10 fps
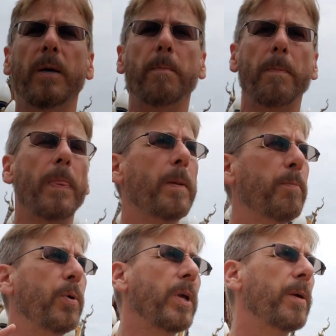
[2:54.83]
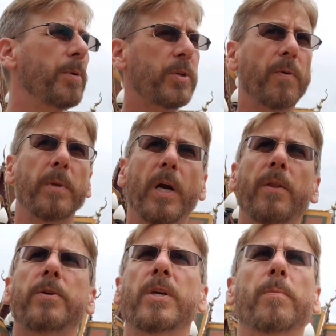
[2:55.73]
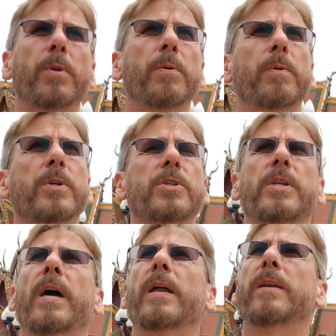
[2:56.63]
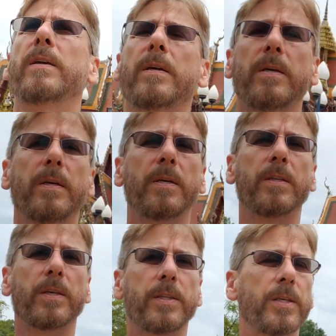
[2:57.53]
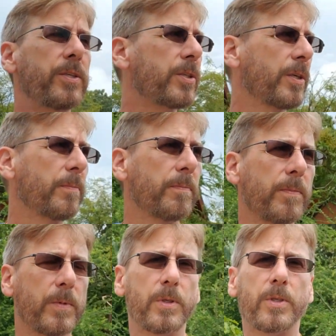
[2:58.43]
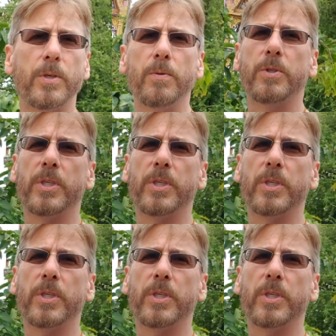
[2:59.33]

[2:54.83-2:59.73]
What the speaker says: Buddha image from the other temple that we were just at. Look at these 2